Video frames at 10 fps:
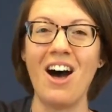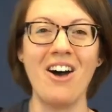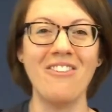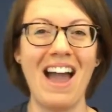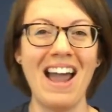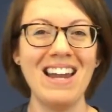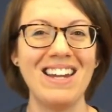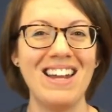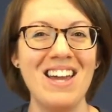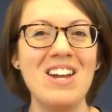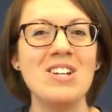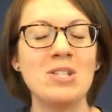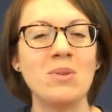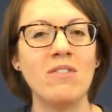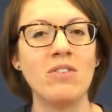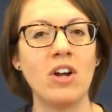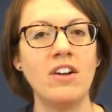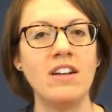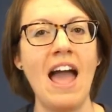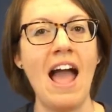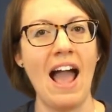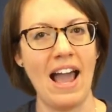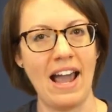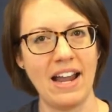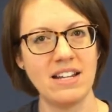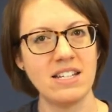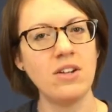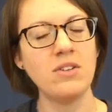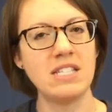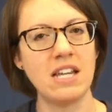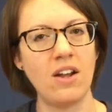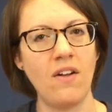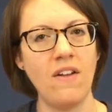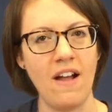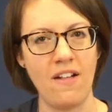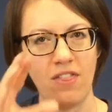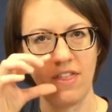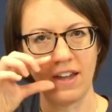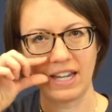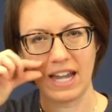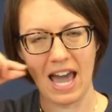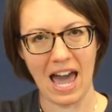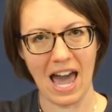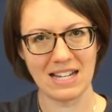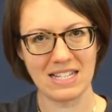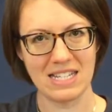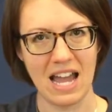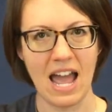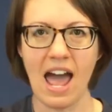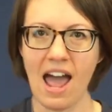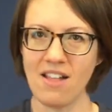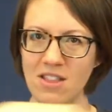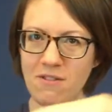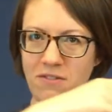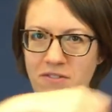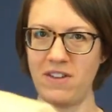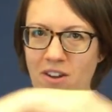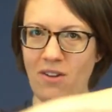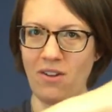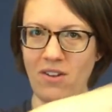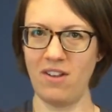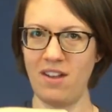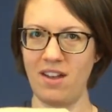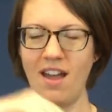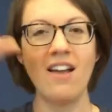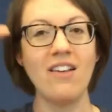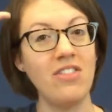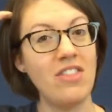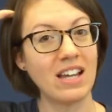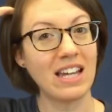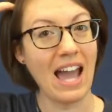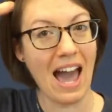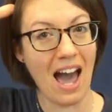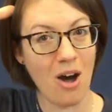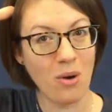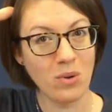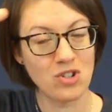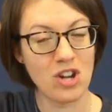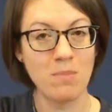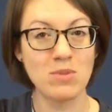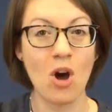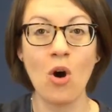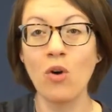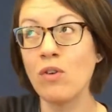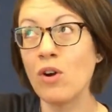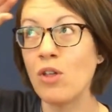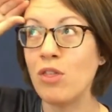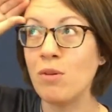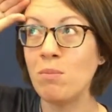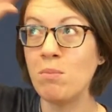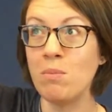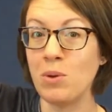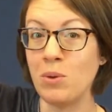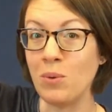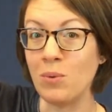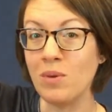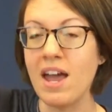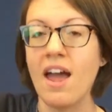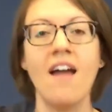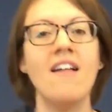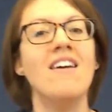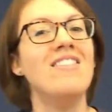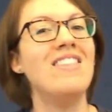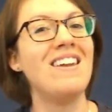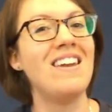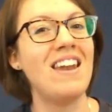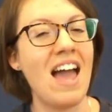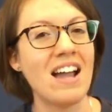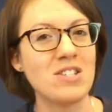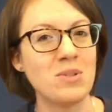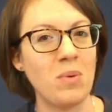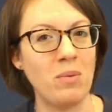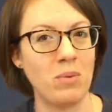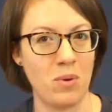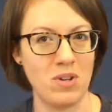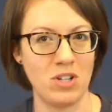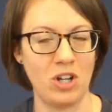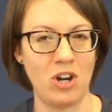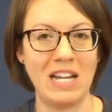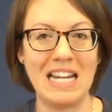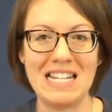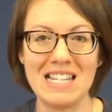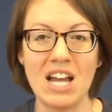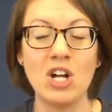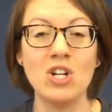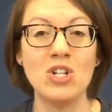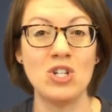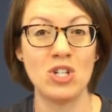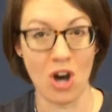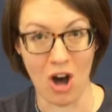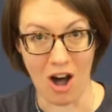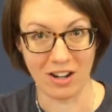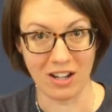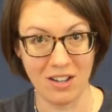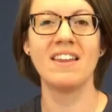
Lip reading: All right? So we've learned hey diddle diddle, the cat and the fiddle, the cow jumped over the moon. The next one we're going to learn is dog.